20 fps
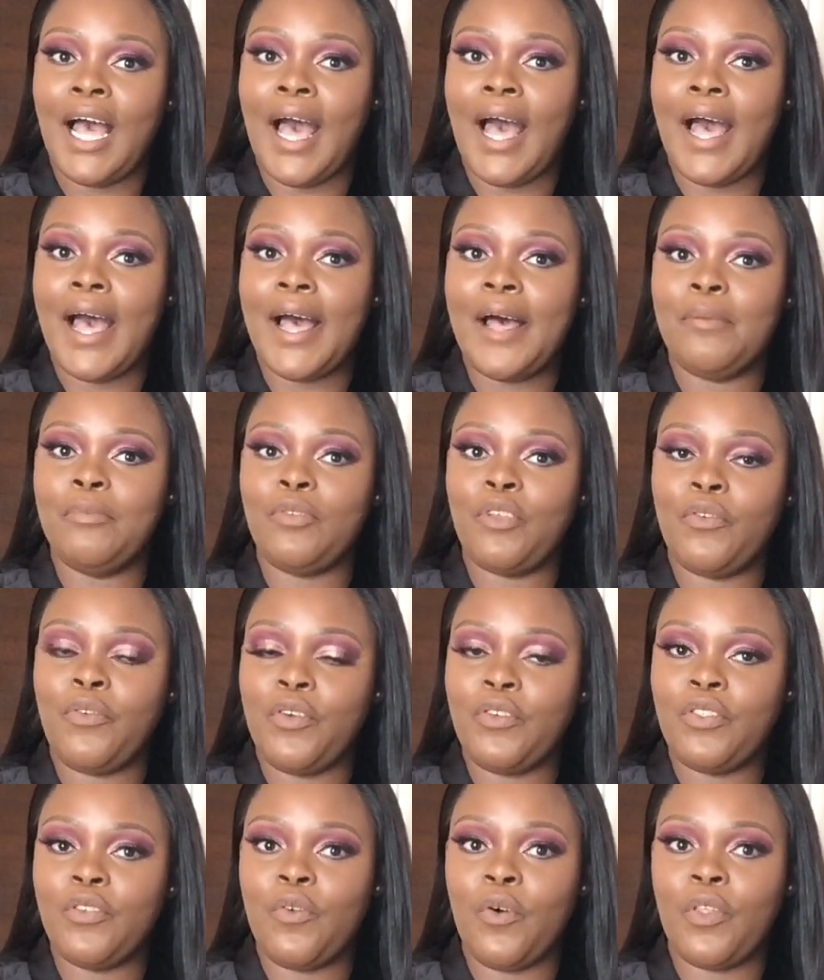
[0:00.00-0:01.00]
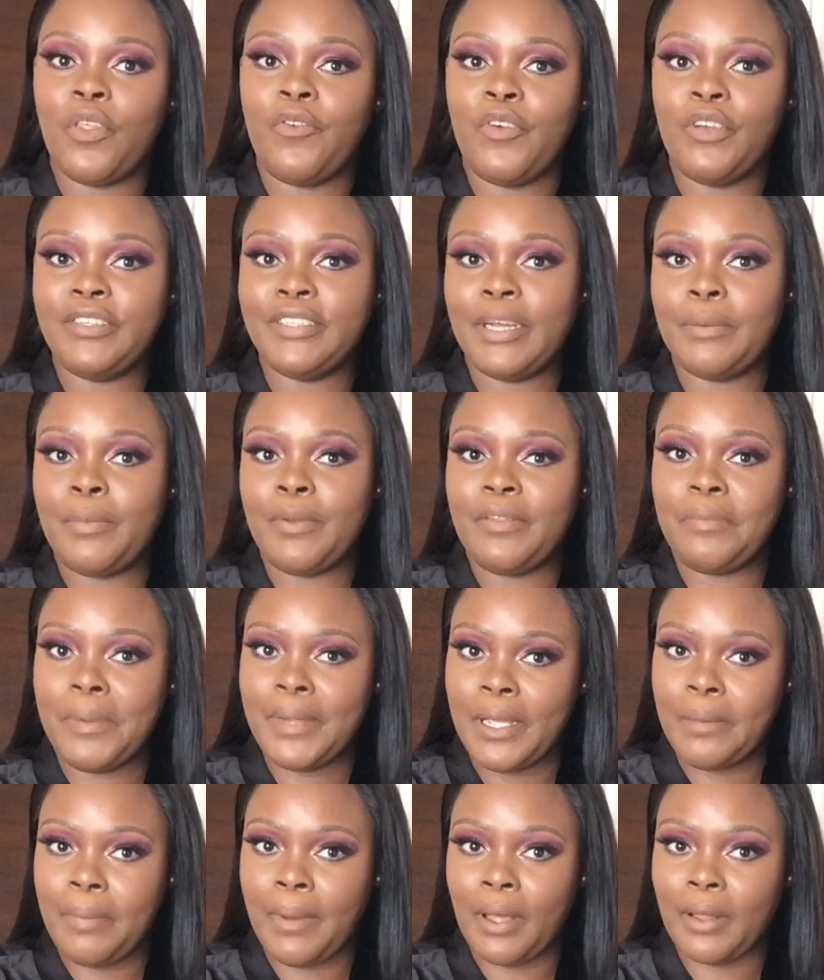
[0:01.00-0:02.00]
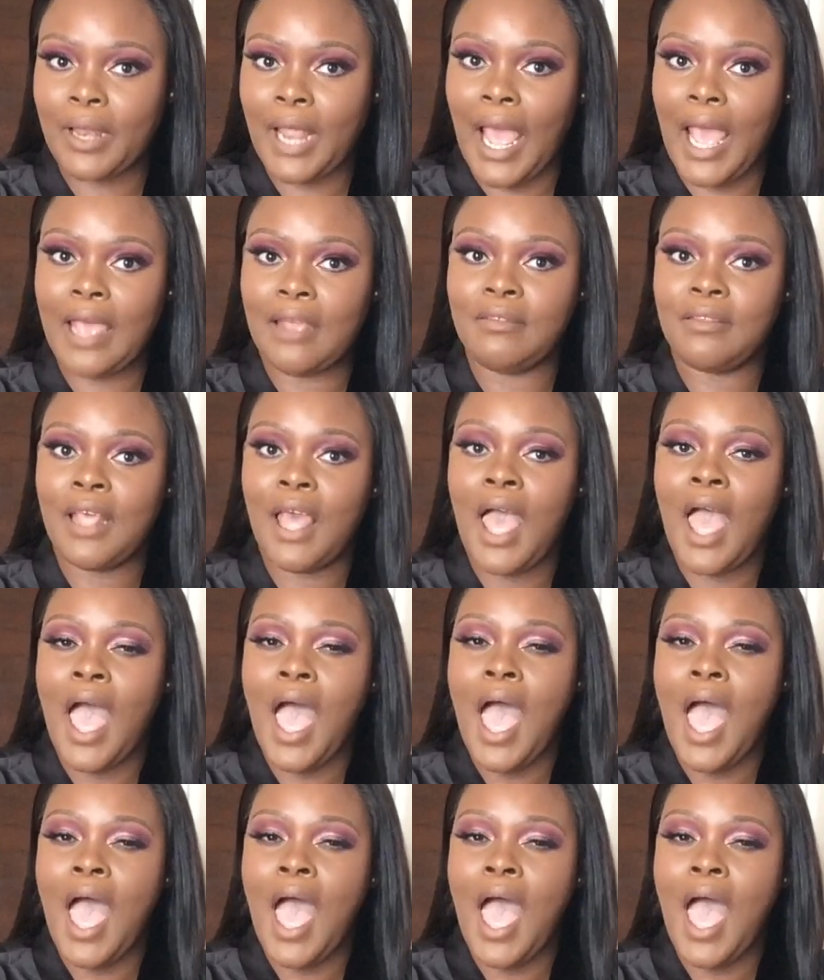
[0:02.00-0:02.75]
So first of all, the first thing I'm going to speak about, guys,